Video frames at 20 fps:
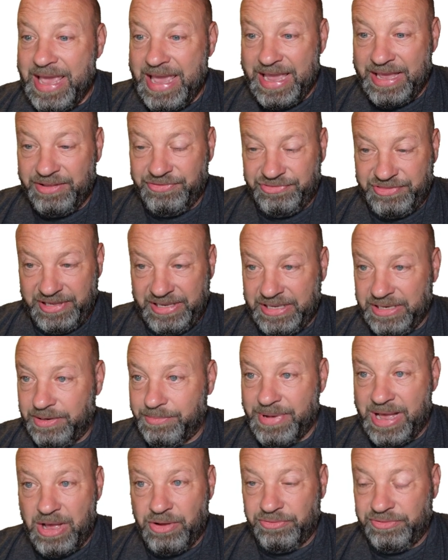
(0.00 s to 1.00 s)
and thinking
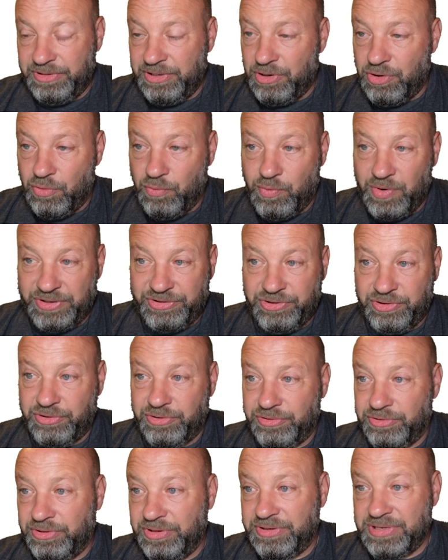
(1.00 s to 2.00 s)
about, what
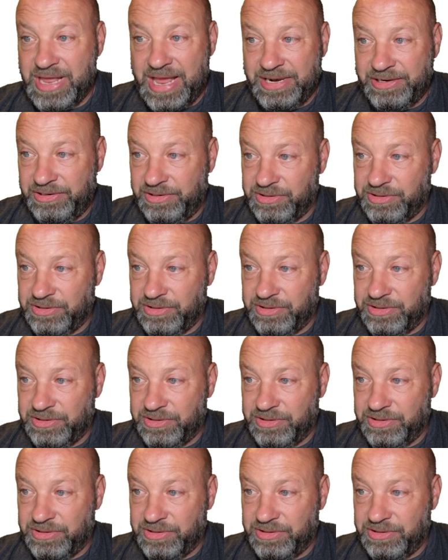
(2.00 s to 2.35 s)
their lasagna